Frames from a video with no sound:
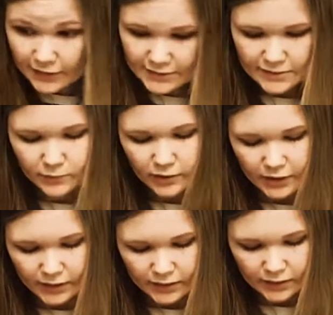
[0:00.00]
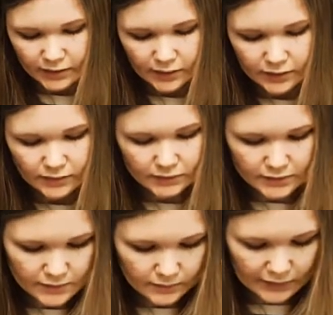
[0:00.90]
this one
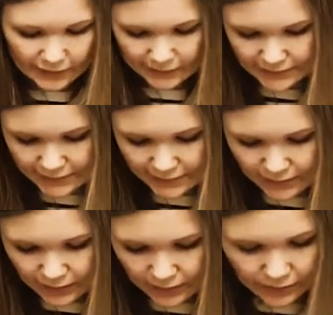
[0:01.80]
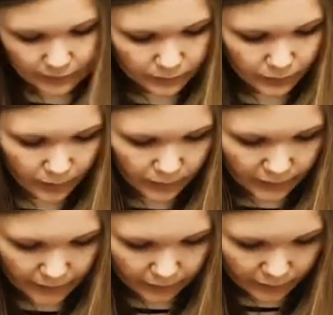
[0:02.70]
so that it's
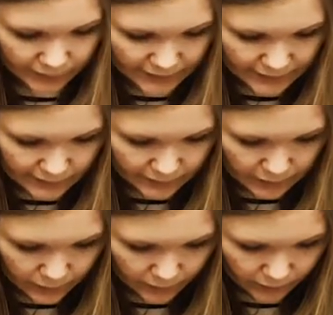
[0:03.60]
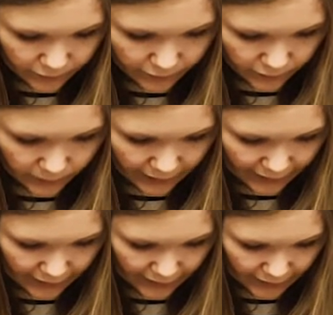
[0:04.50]
probably more suitable for
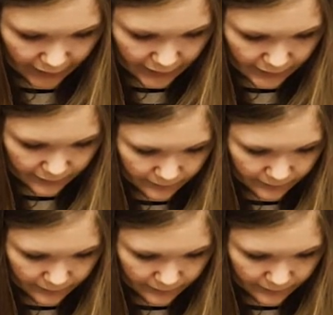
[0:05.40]
my eye.